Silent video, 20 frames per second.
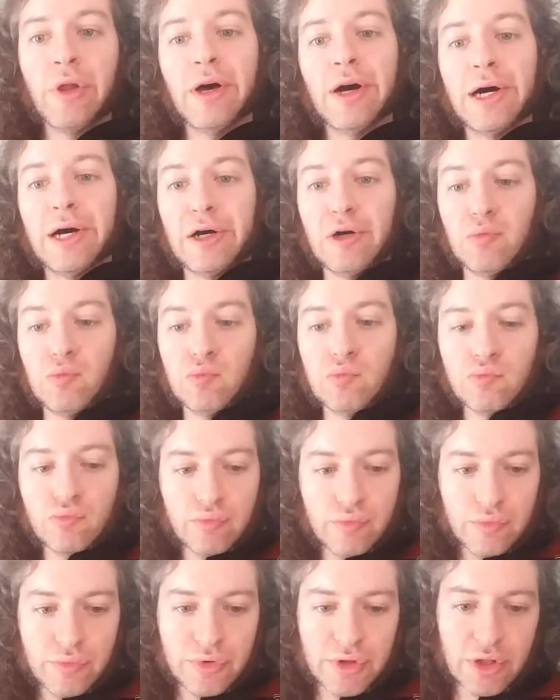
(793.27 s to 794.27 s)
Um,
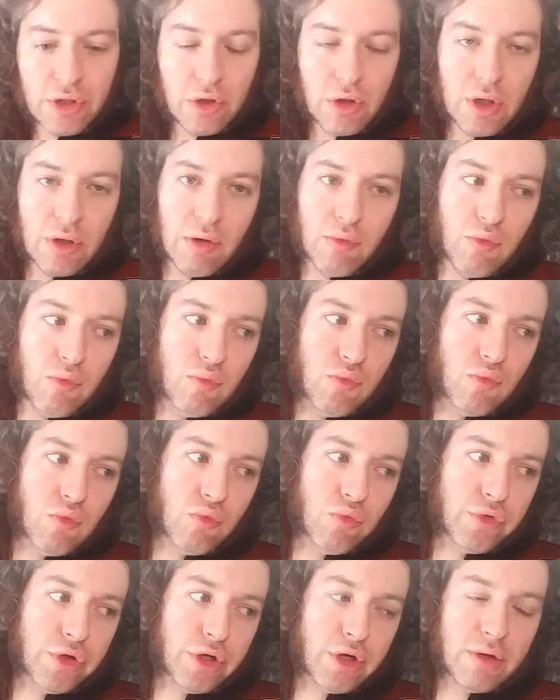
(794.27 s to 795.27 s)
so, uh,
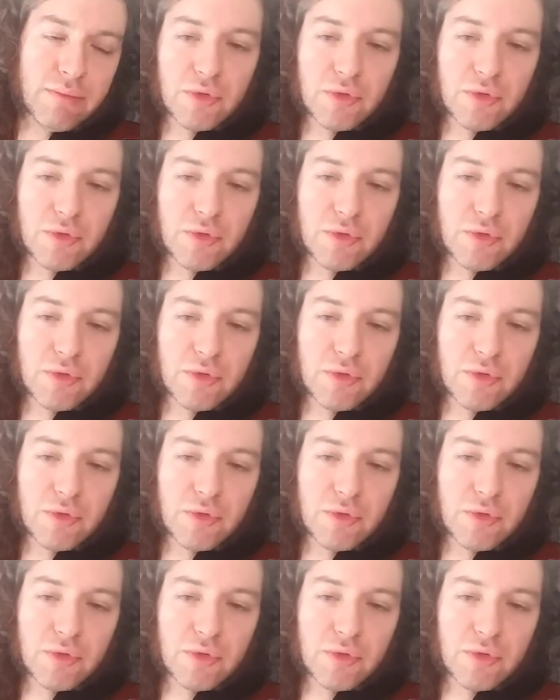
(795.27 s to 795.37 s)
you know,